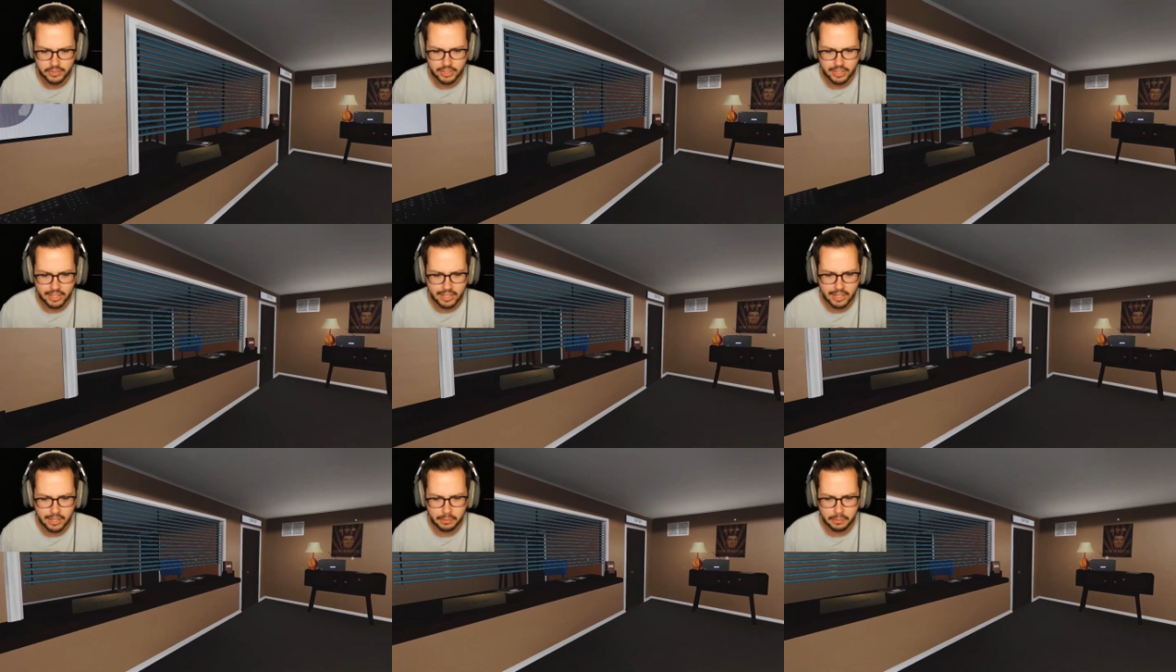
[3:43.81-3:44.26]

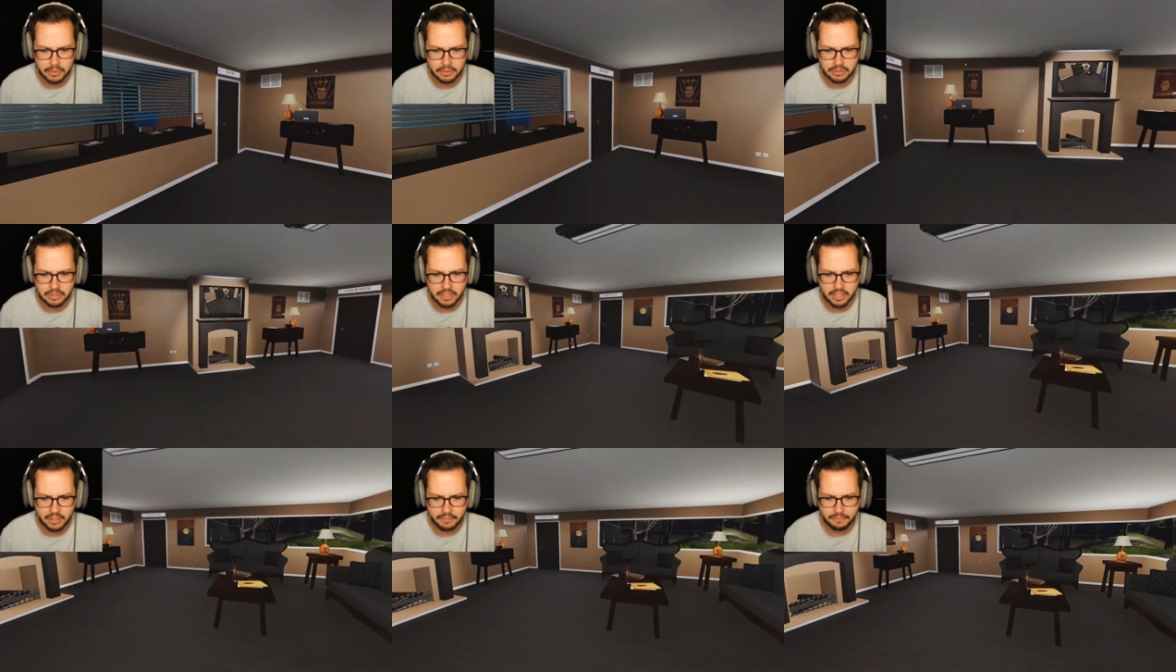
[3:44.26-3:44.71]
I will
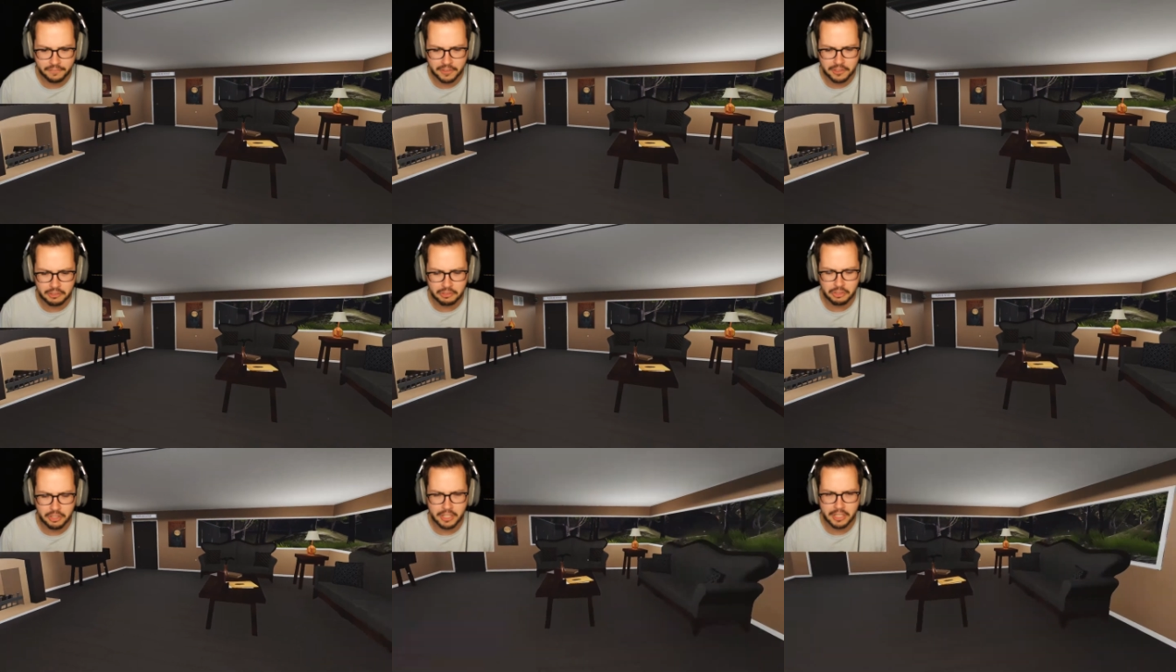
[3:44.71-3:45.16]

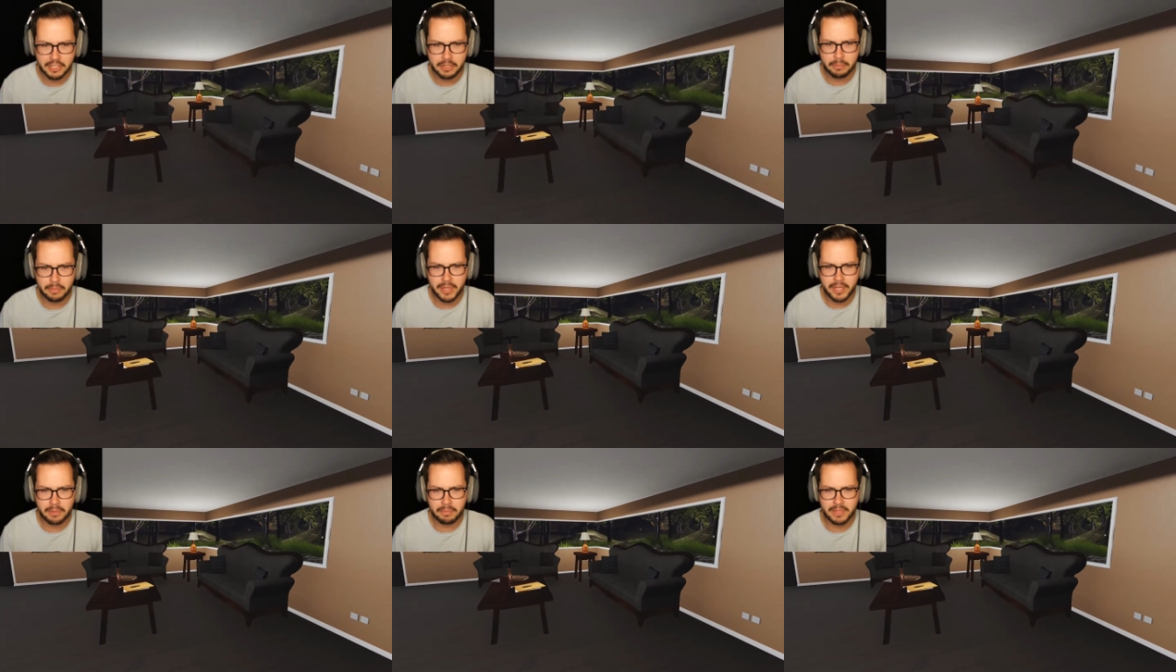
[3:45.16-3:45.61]
definitely try
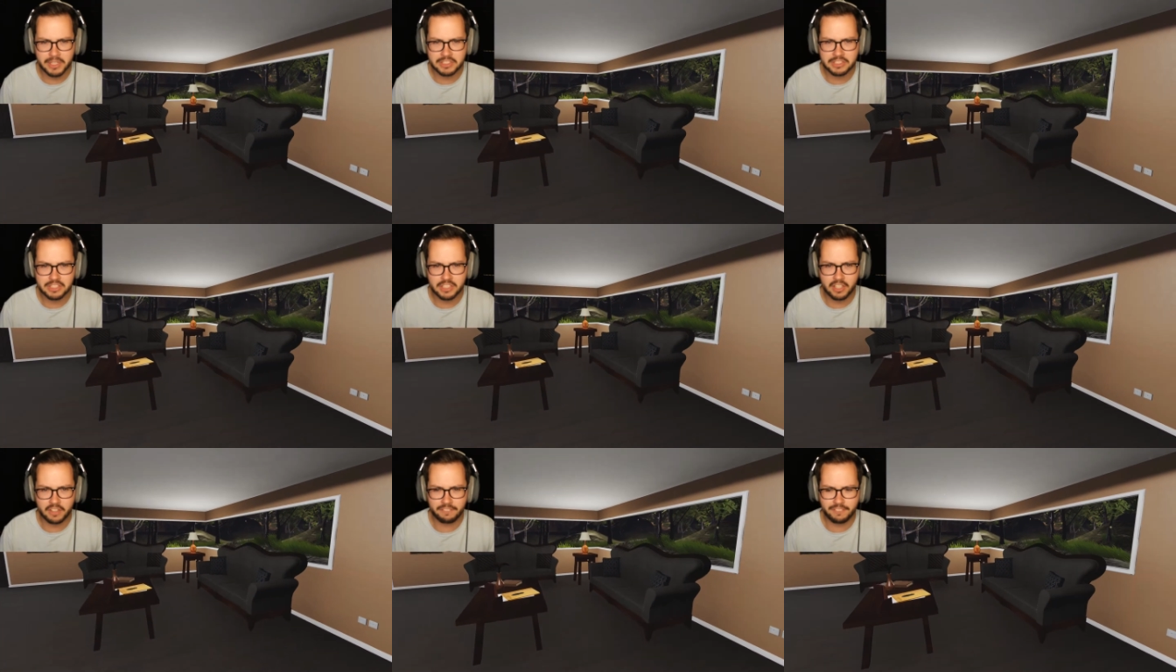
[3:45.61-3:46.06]
to make
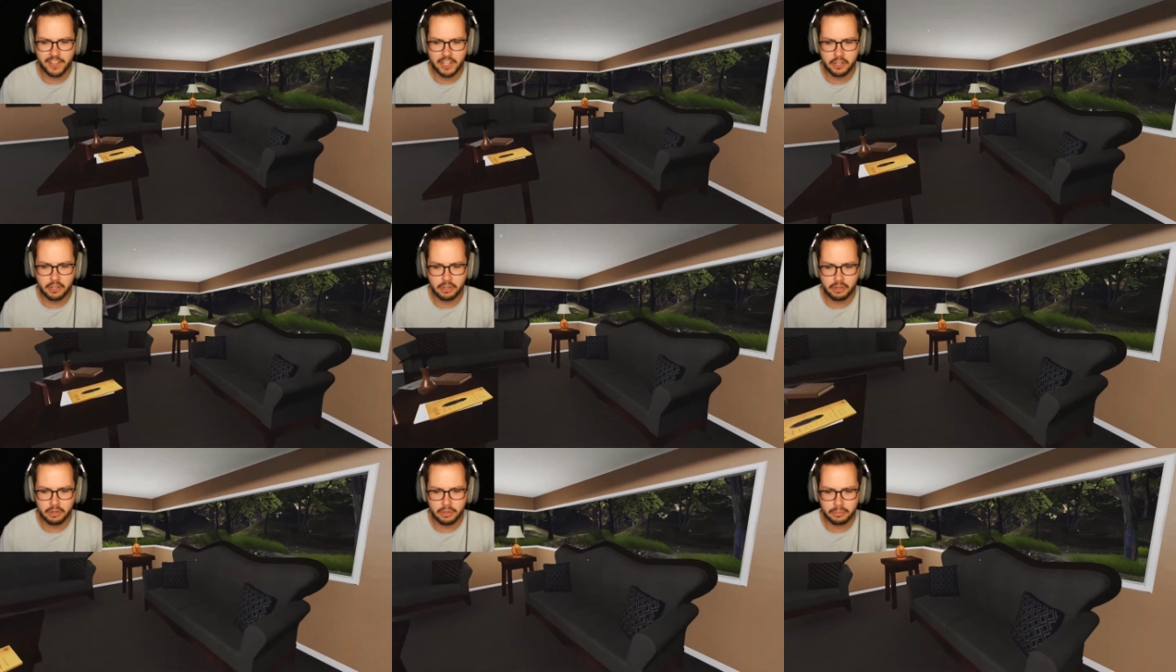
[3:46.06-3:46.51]
myself at
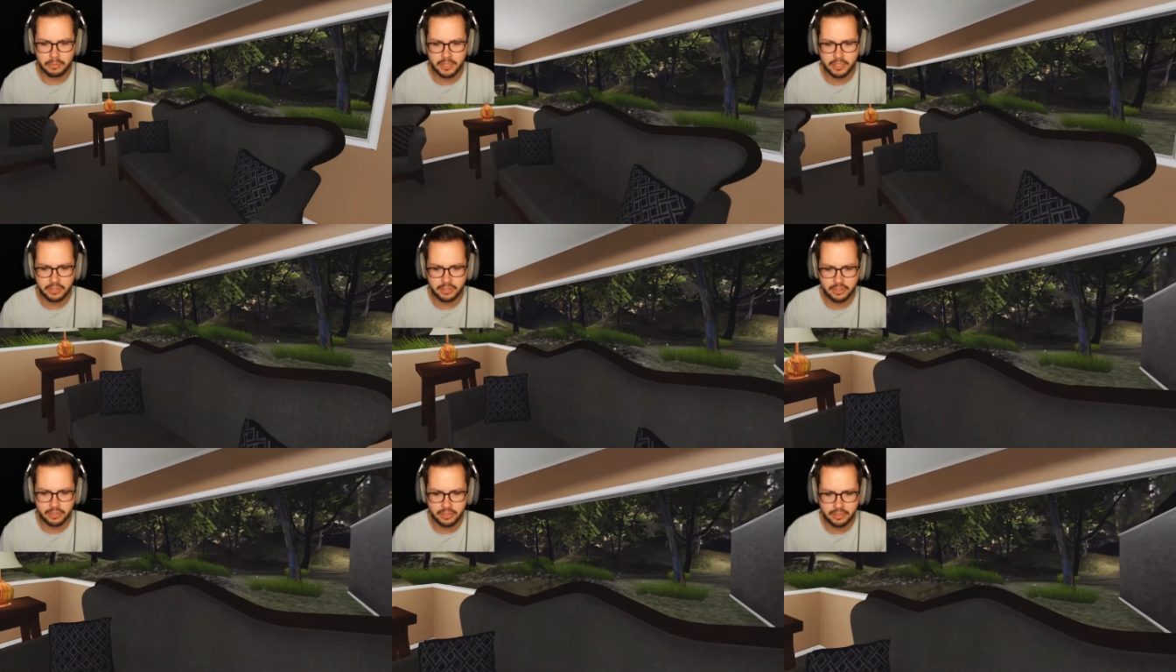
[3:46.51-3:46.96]
home
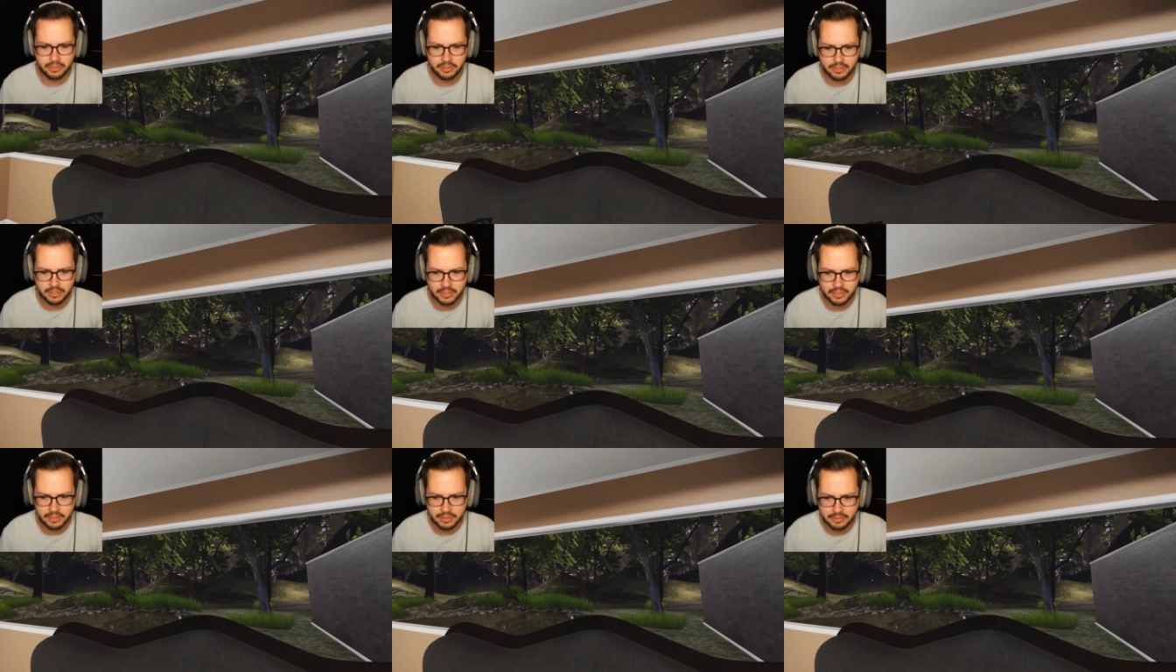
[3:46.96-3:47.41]
here.
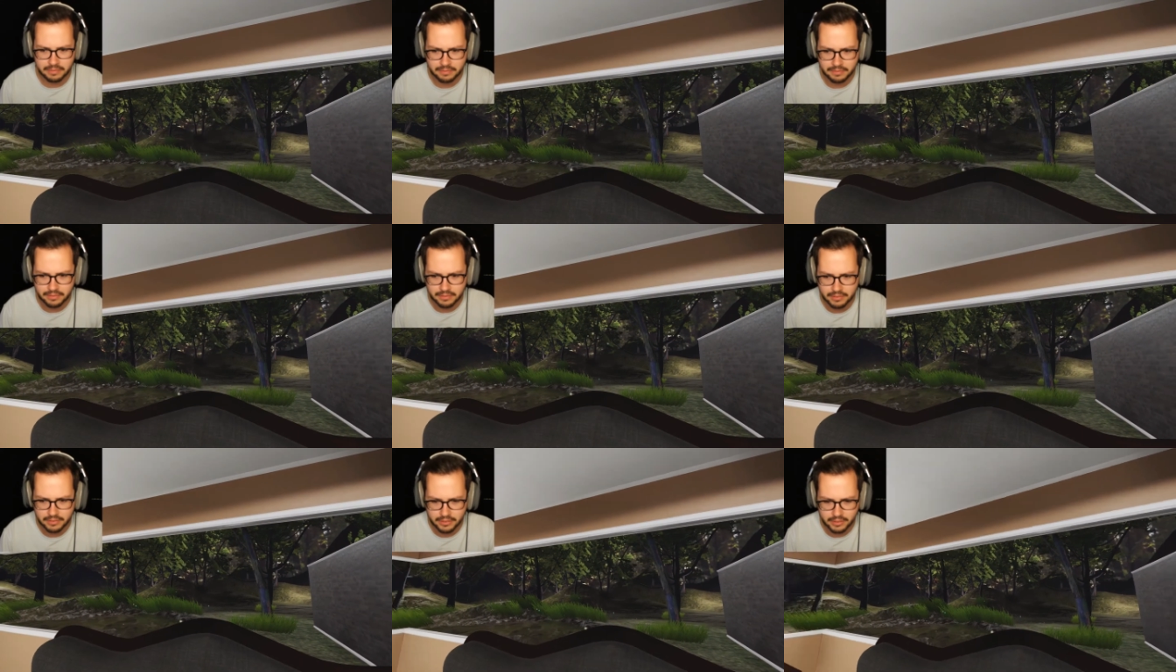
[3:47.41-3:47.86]
Uh,
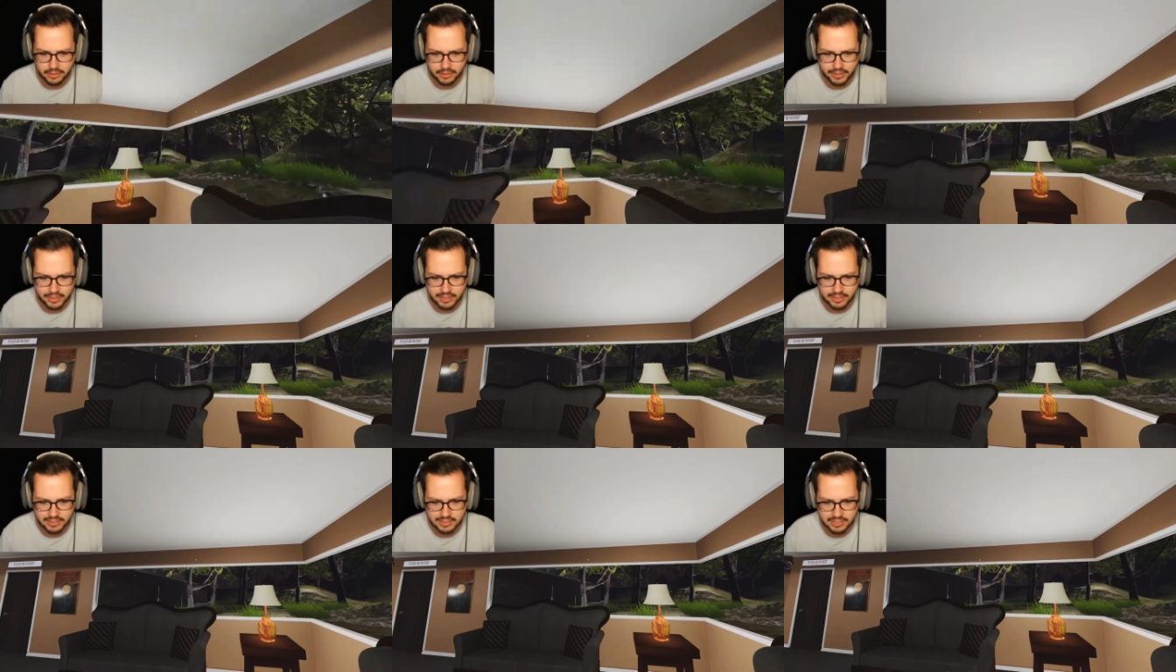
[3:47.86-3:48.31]
no,
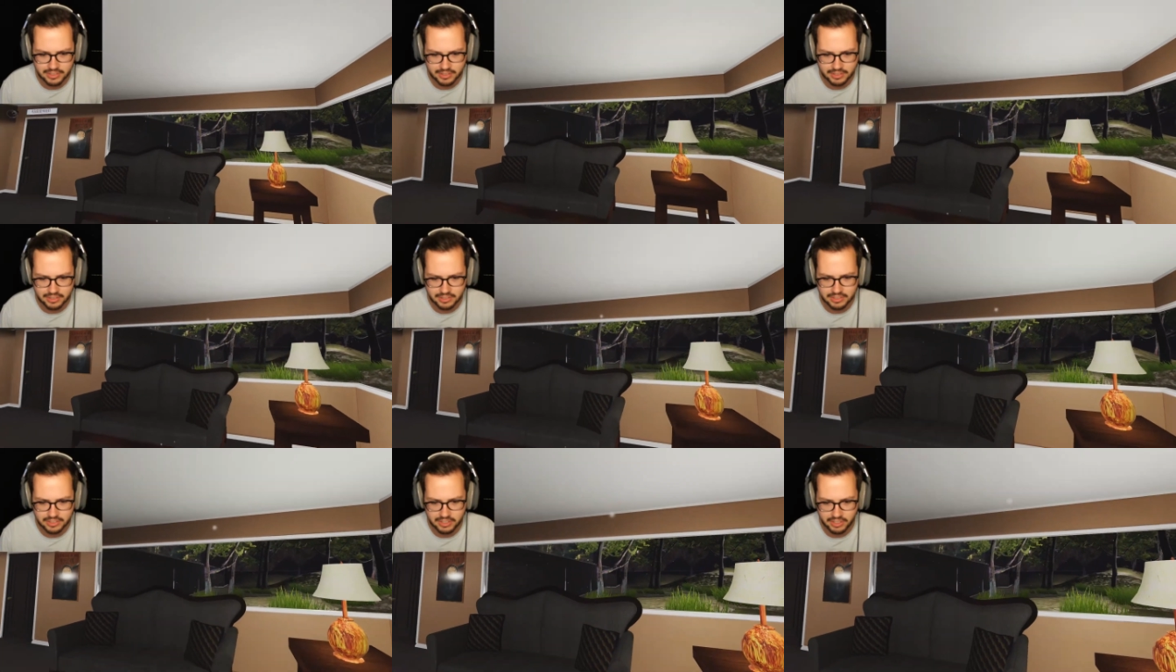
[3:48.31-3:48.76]
I guess it
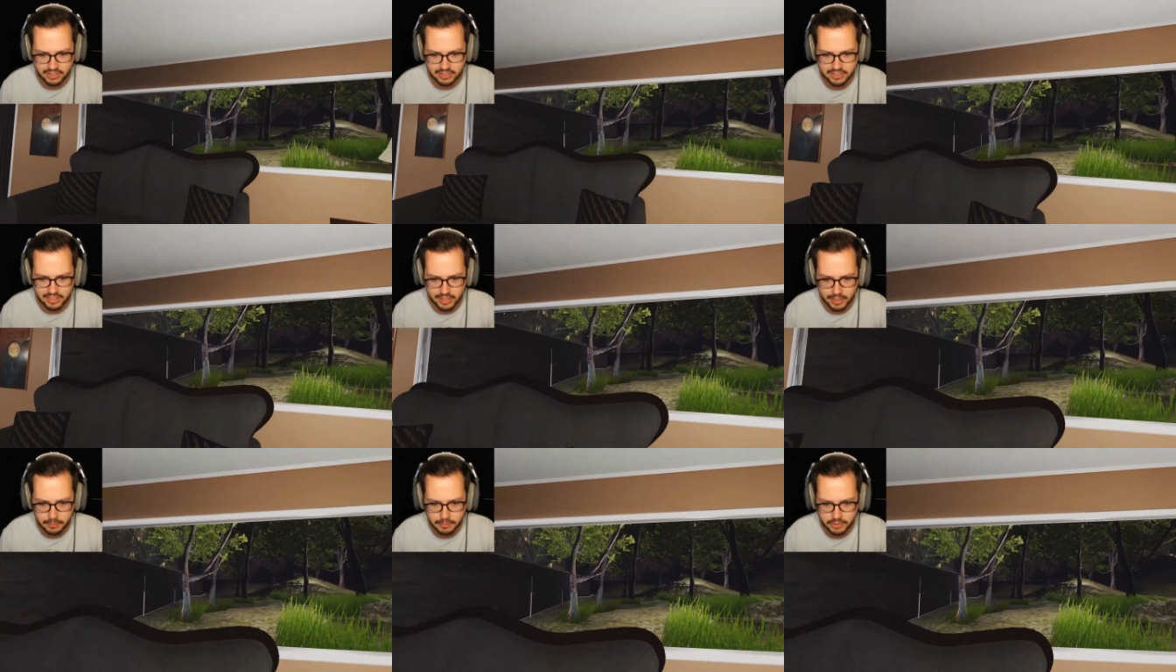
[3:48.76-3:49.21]
is
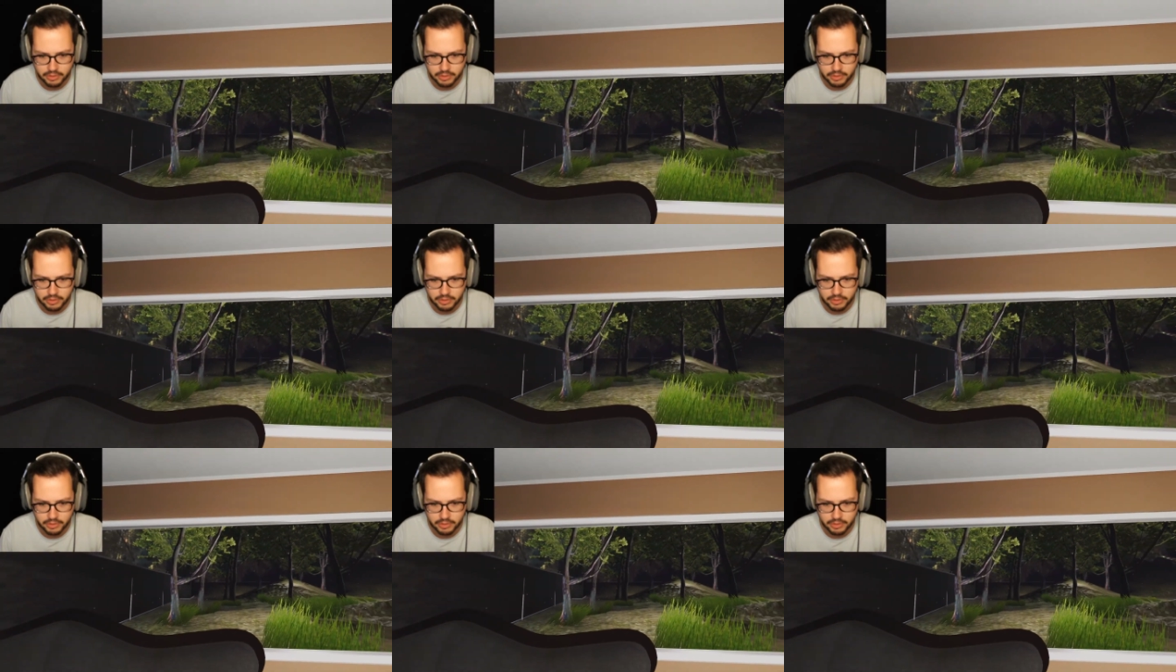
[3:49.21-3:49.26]
daytime.